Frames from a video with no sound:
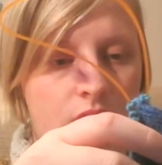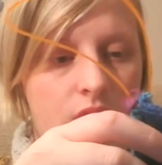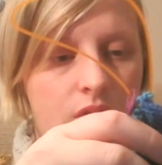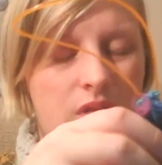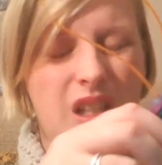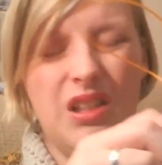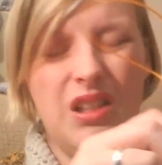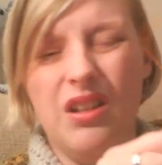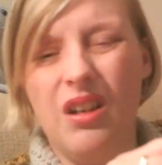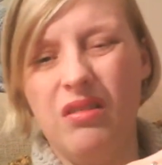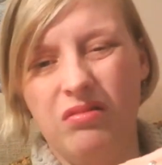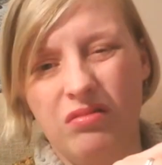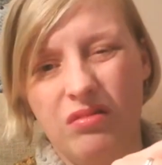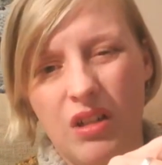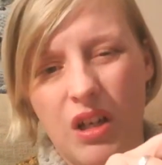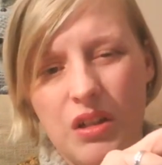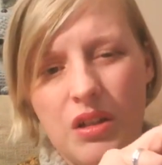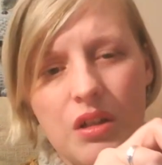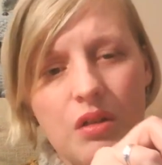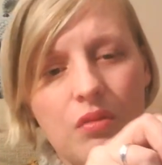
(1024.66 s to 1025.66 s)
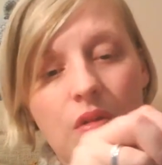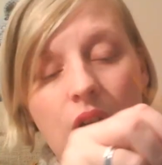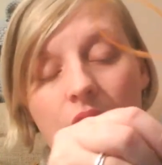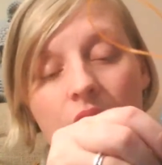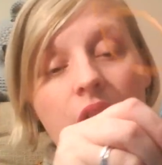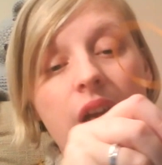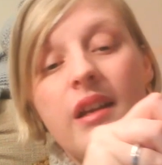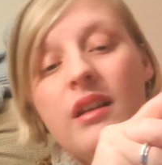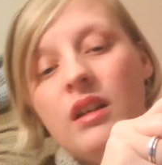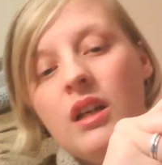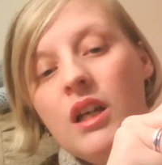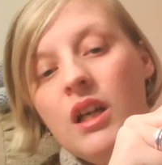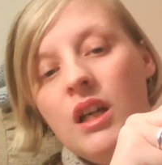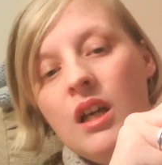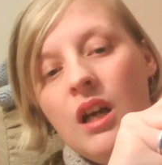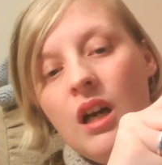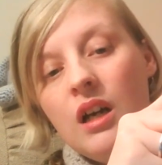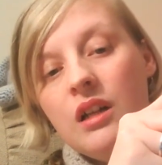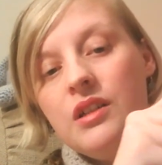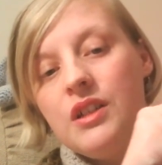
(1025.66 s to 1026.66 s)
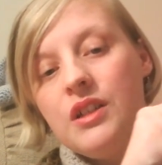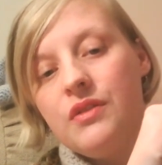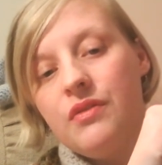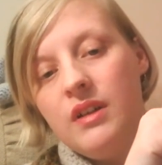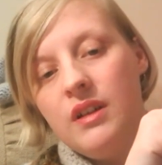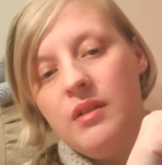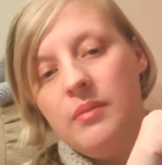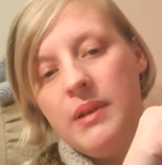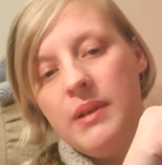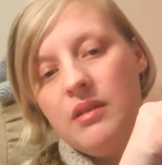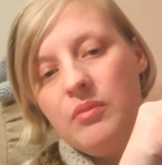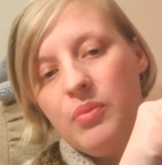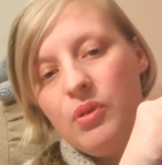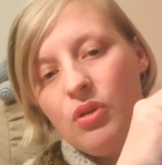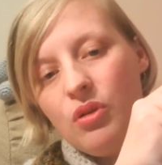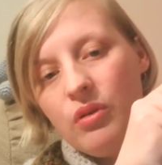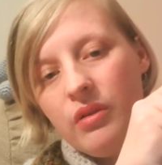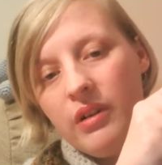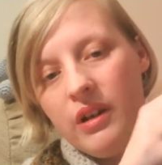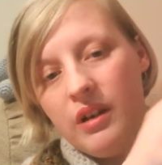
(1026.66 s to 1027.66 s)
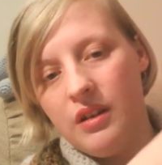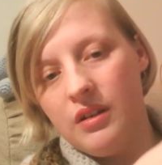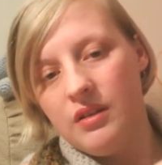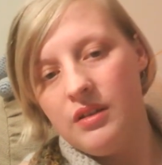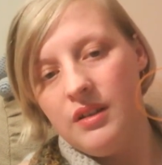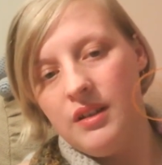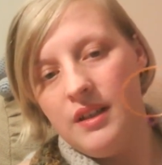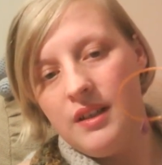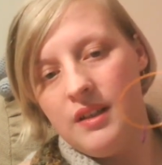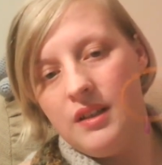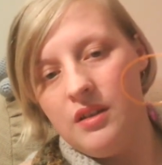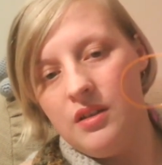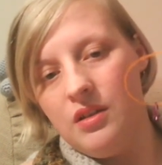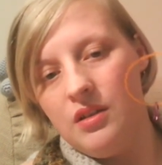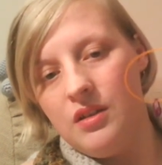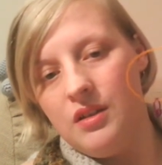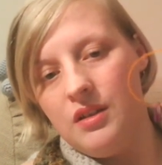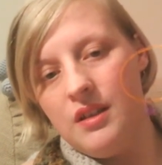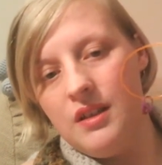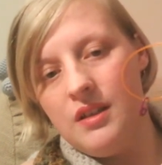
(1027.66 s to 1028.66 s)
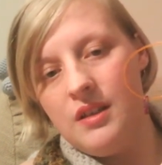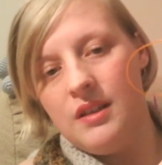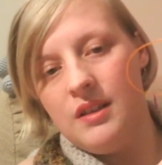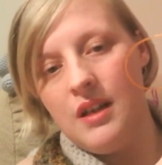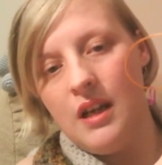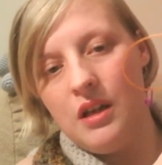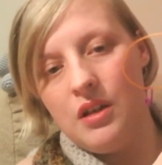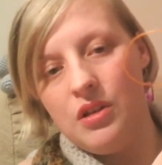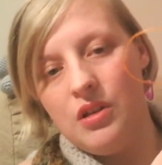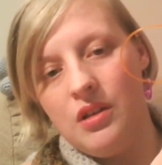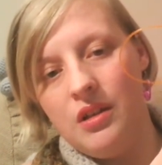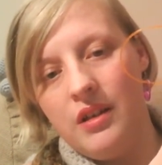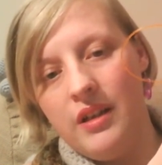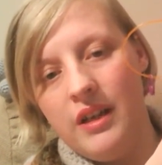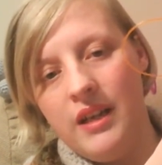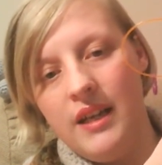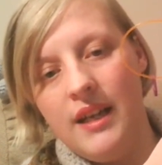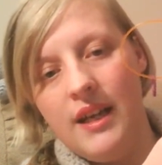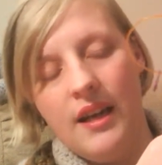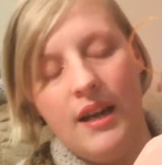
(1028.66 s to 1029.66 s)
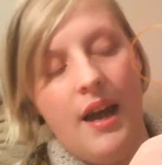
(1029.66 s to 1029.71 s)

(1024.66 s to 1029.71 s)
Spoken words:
I don't know why. I just find it a bit laborious, this section here.